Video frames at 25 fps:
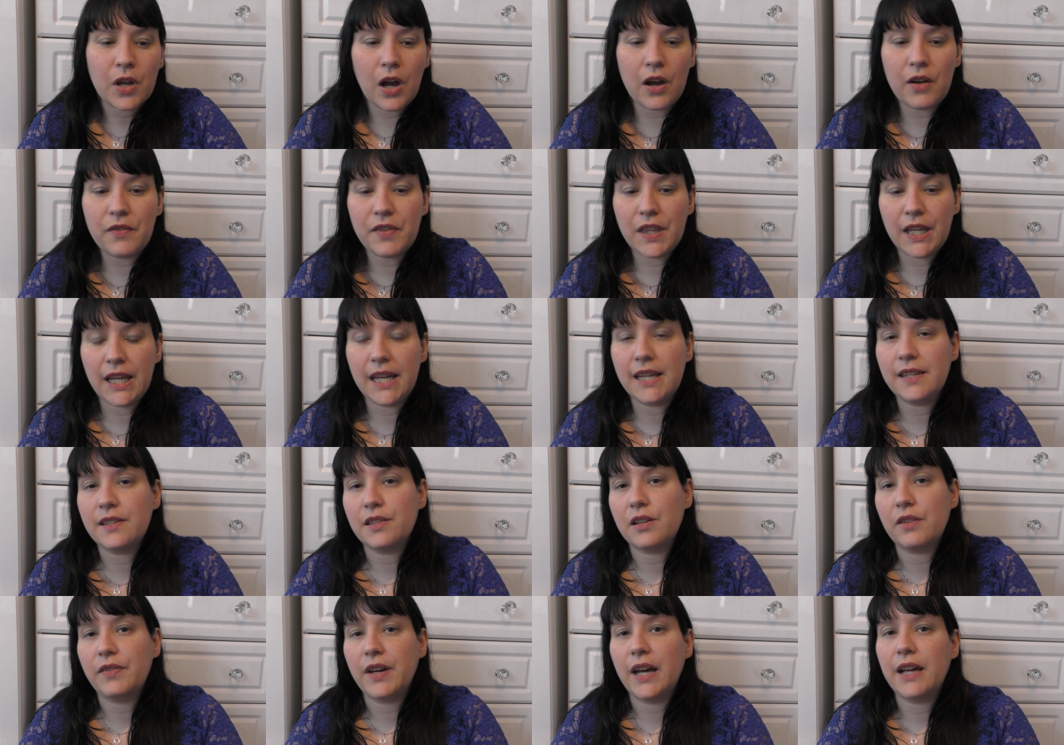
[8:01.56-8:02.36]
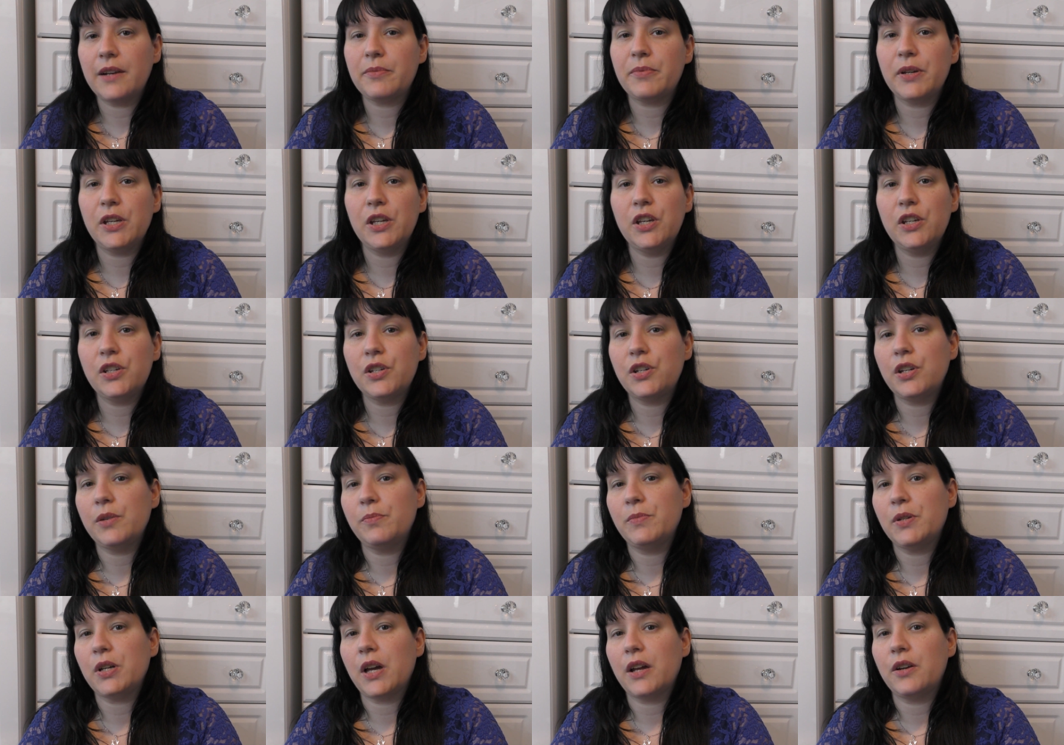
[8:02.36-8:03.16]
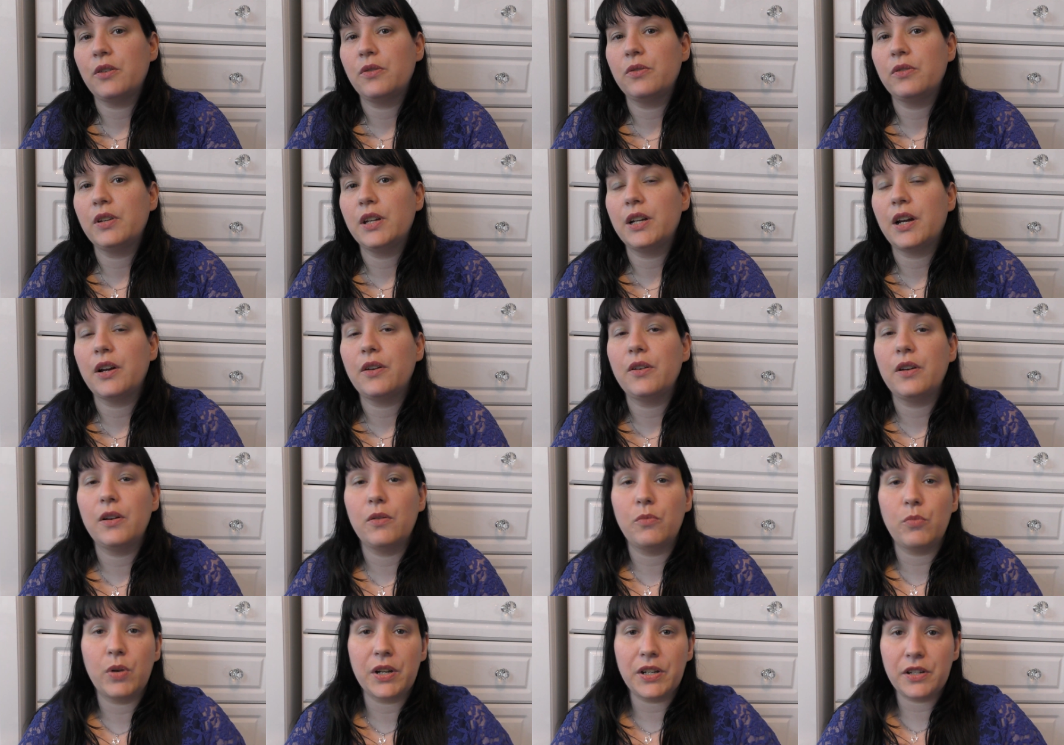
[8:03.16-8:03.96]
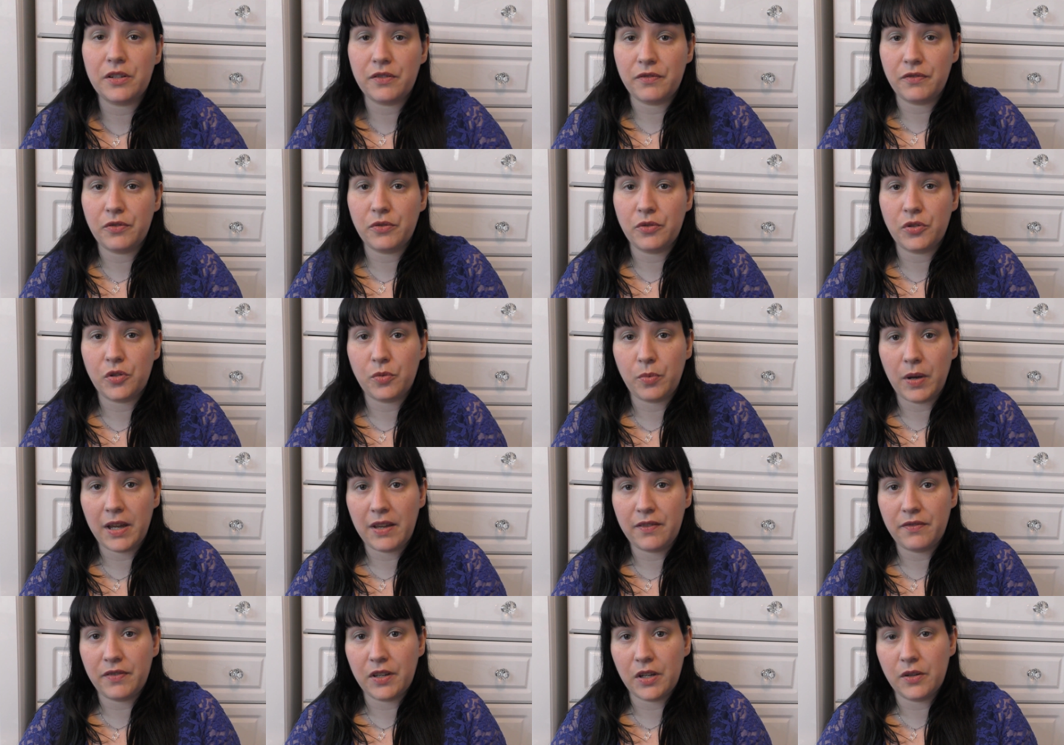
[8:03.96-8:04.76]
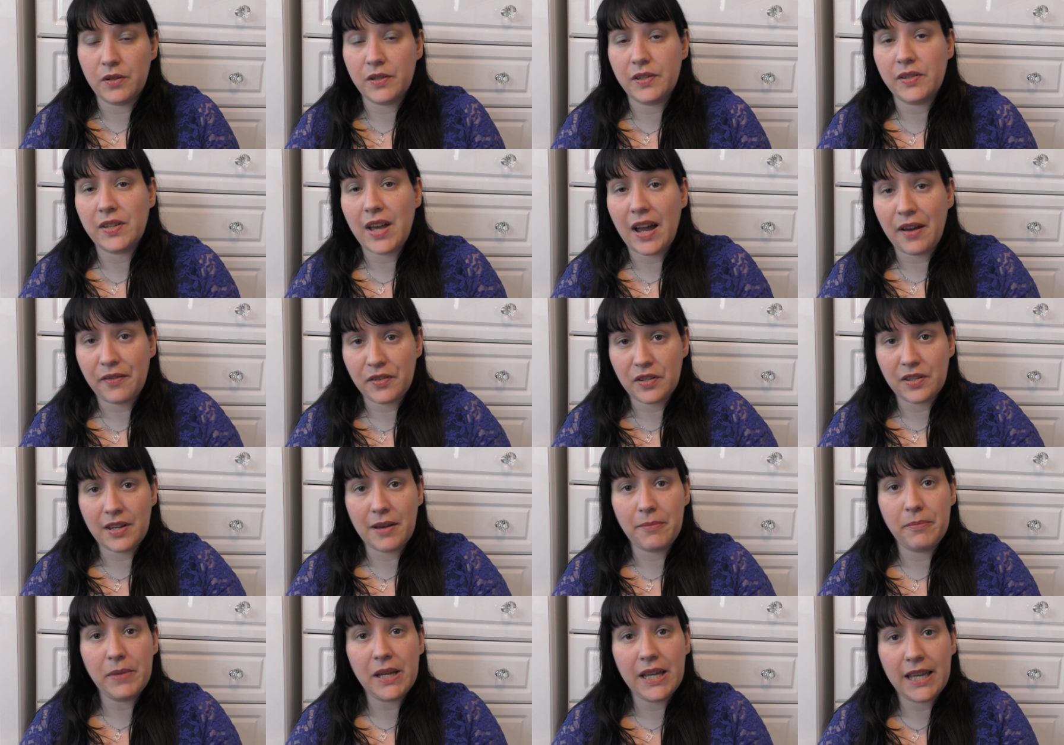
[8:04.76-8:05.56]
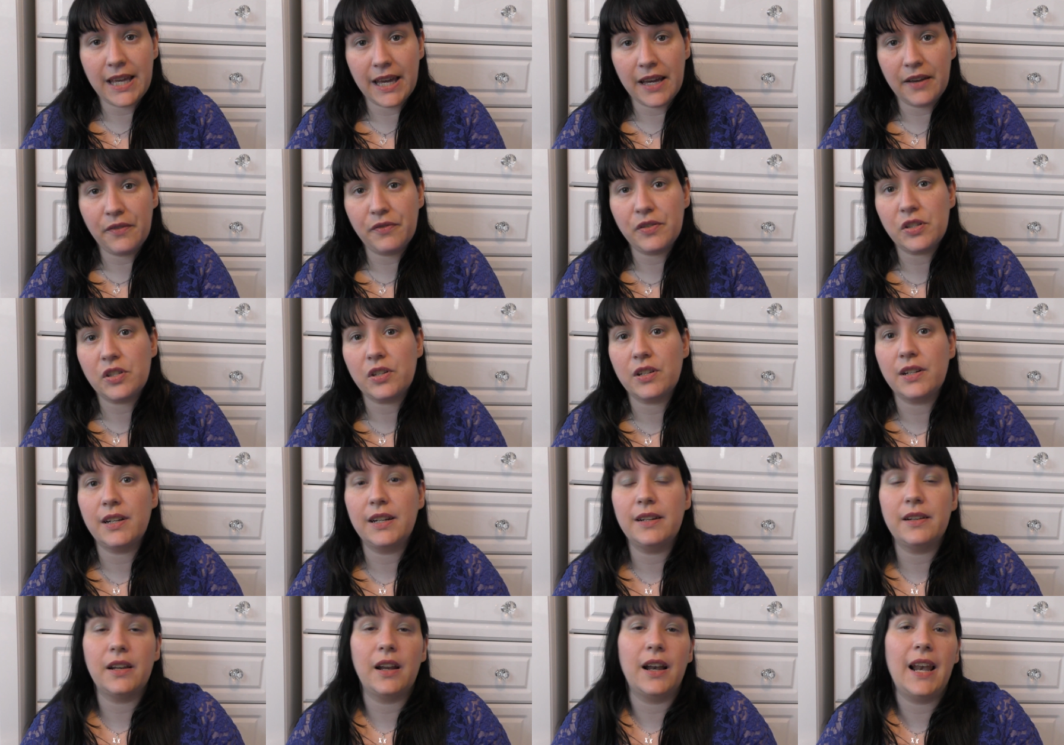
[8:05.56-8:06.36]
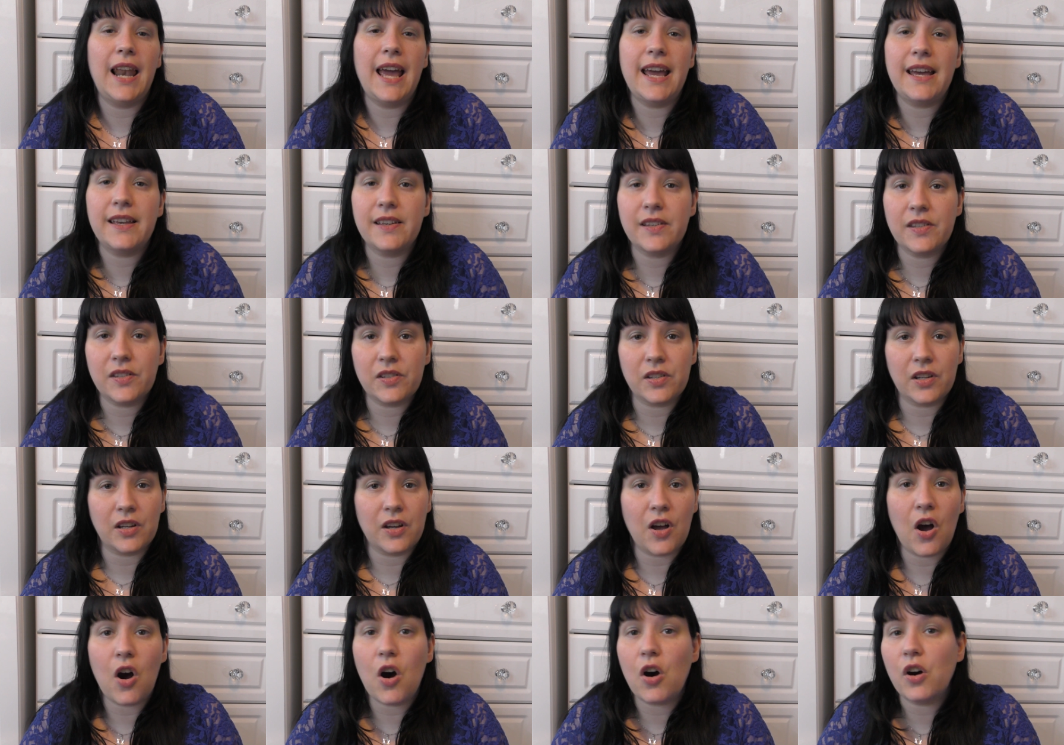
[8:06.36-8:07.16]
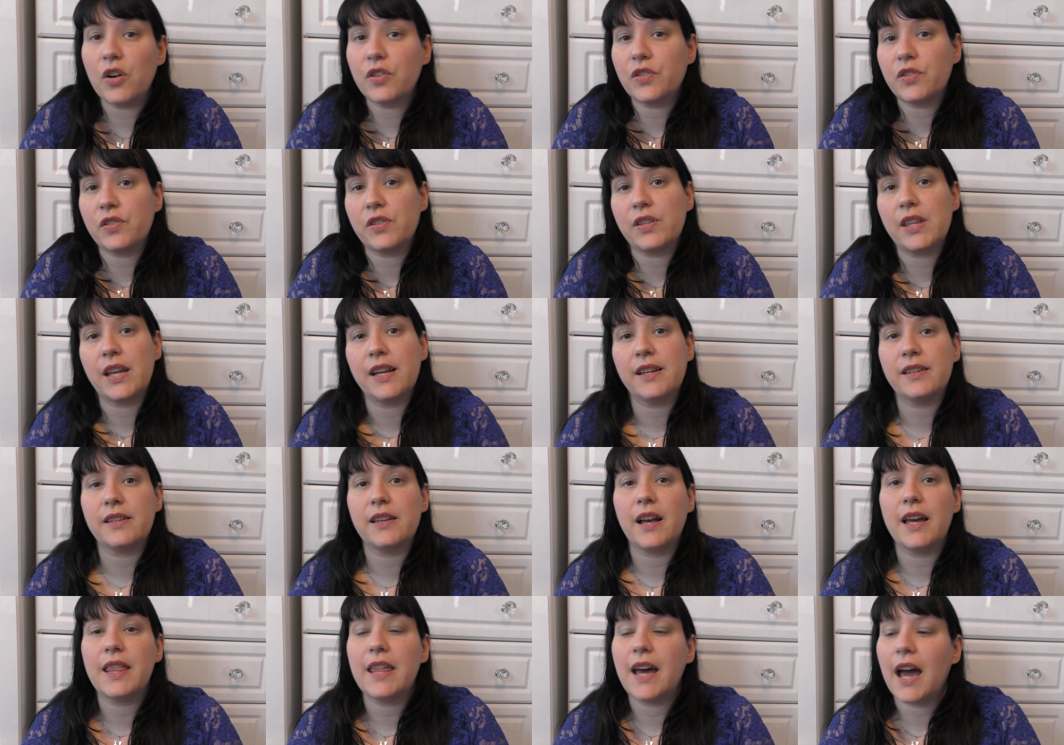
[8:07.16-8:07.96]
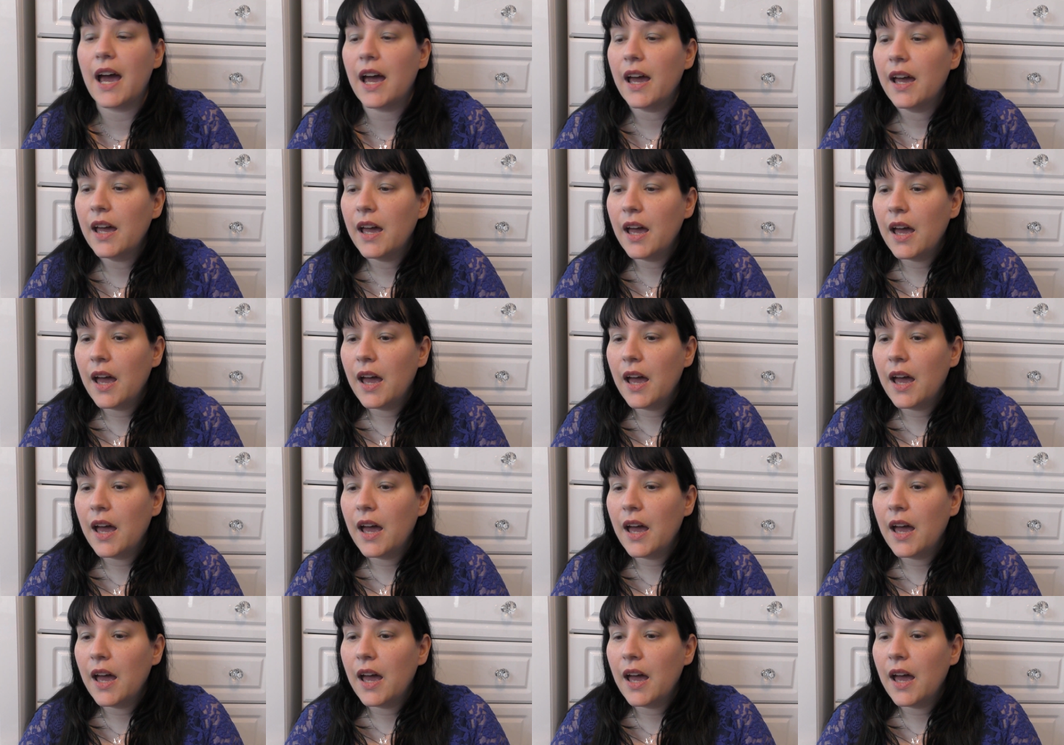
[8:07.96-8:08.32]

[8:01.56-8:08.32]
over the years I've had my YouTube channel, you know, wonderful, sweet viewers have sent me gifts and letters and cards and things like that.